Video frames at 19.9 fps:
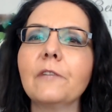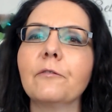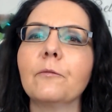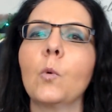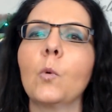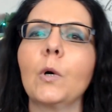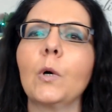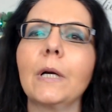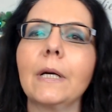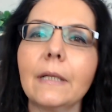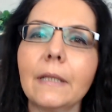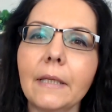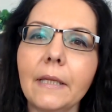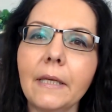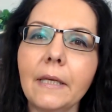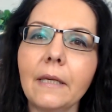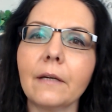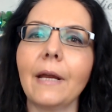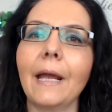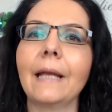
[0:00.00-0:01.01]
more
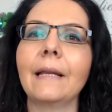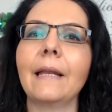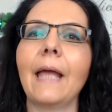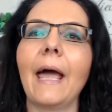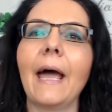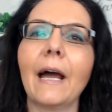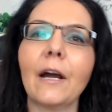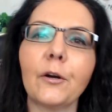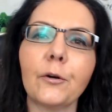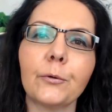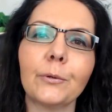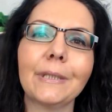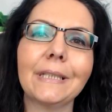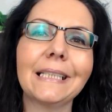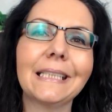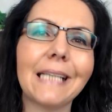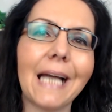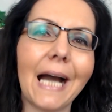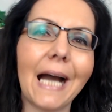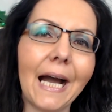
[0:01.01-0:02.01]
clear and
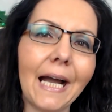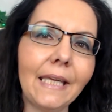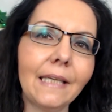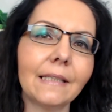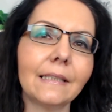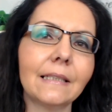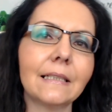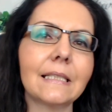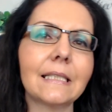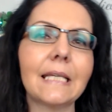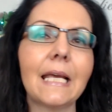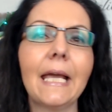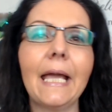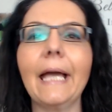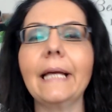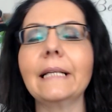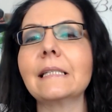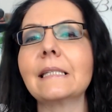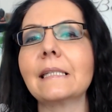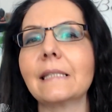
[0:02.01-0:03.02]
accurate guidance
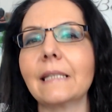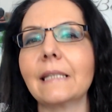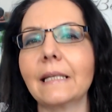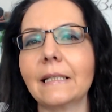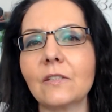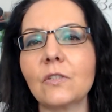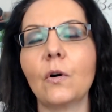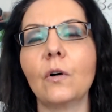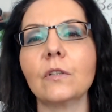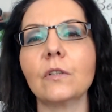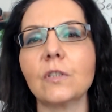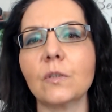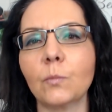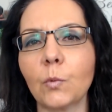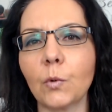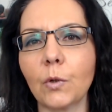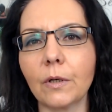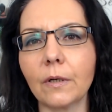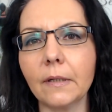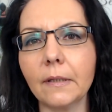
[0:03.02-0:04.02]
and sense also
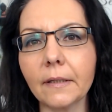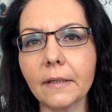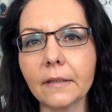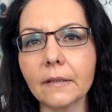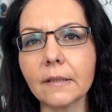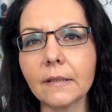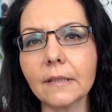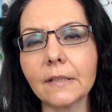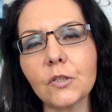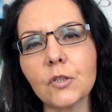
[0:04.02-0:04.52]
more clearly.